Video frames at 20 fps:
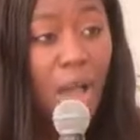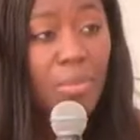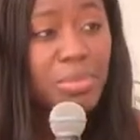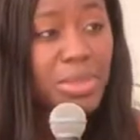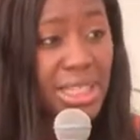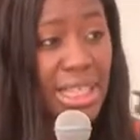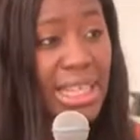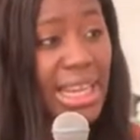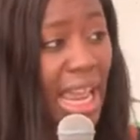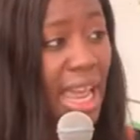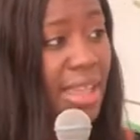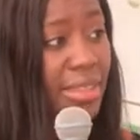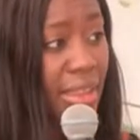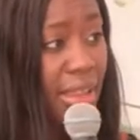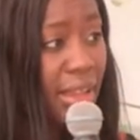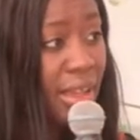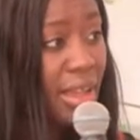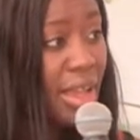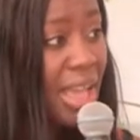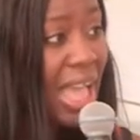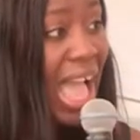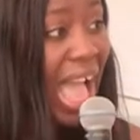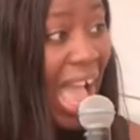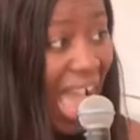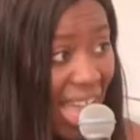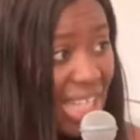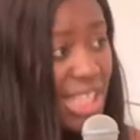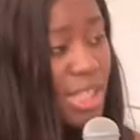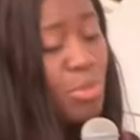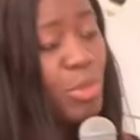come together
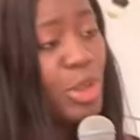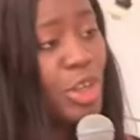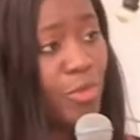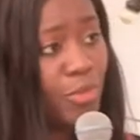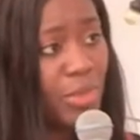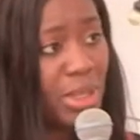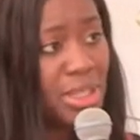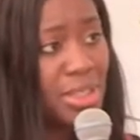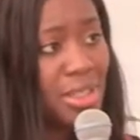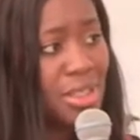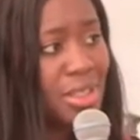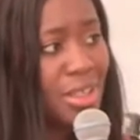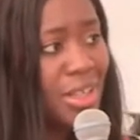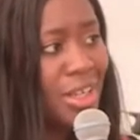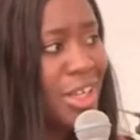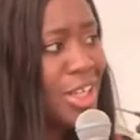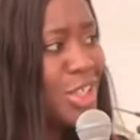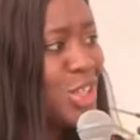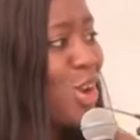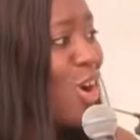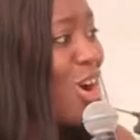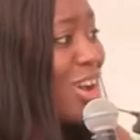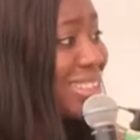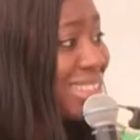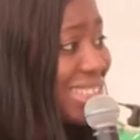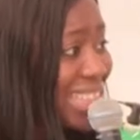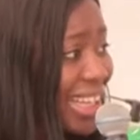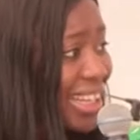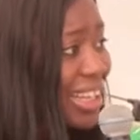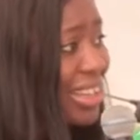as a movement to
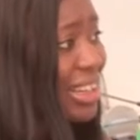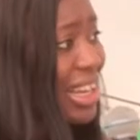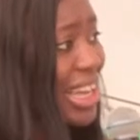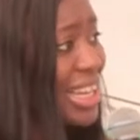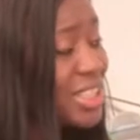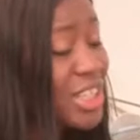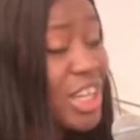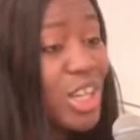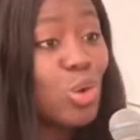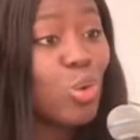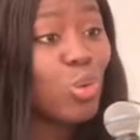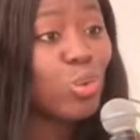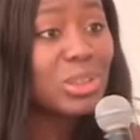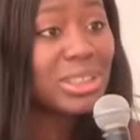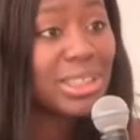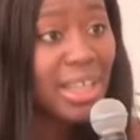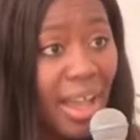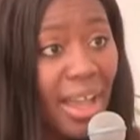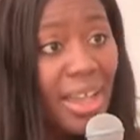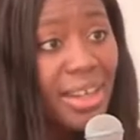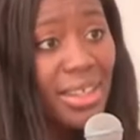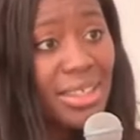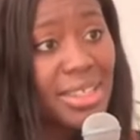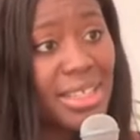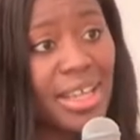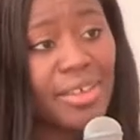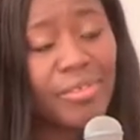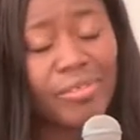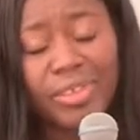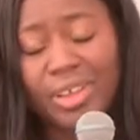articulate an
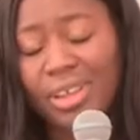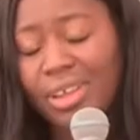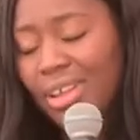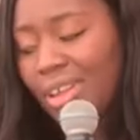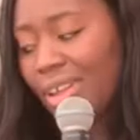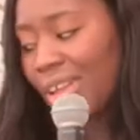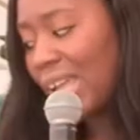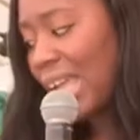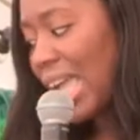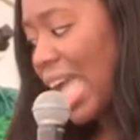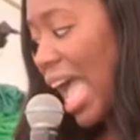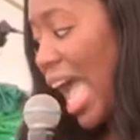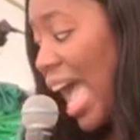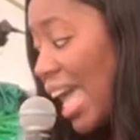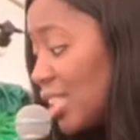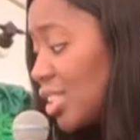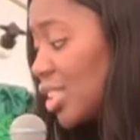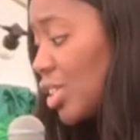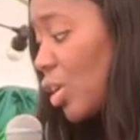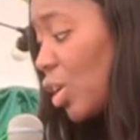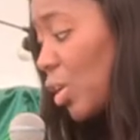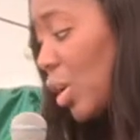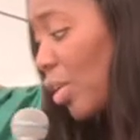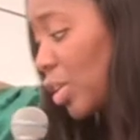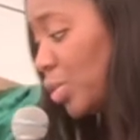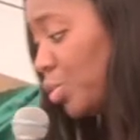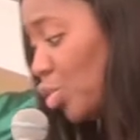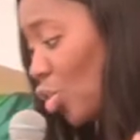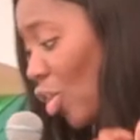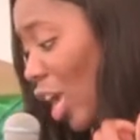alternative and to
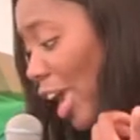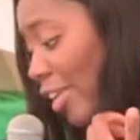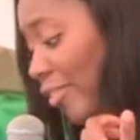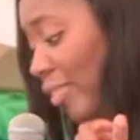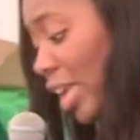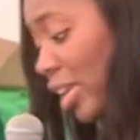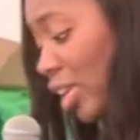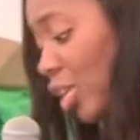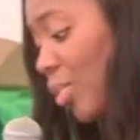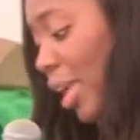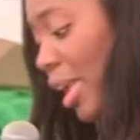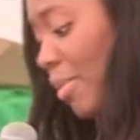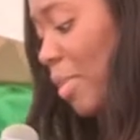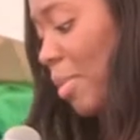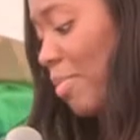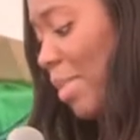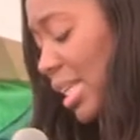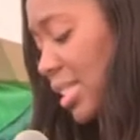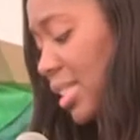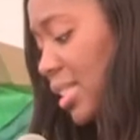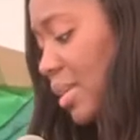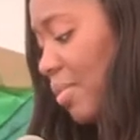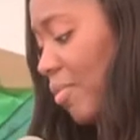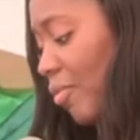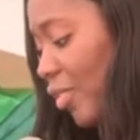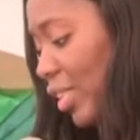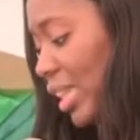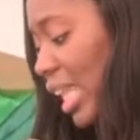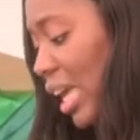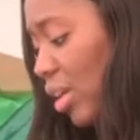drive and create momentum
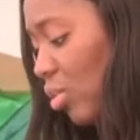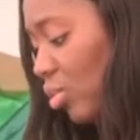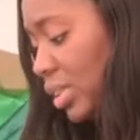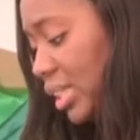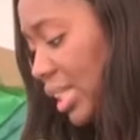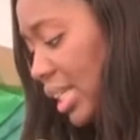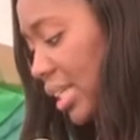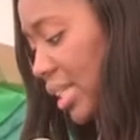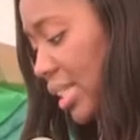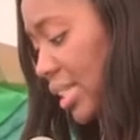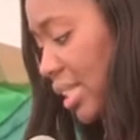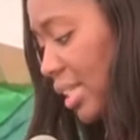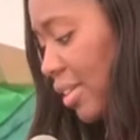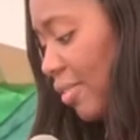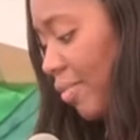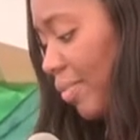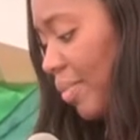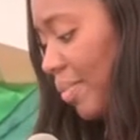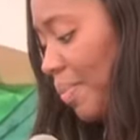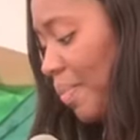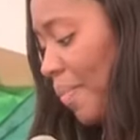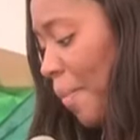for that alternative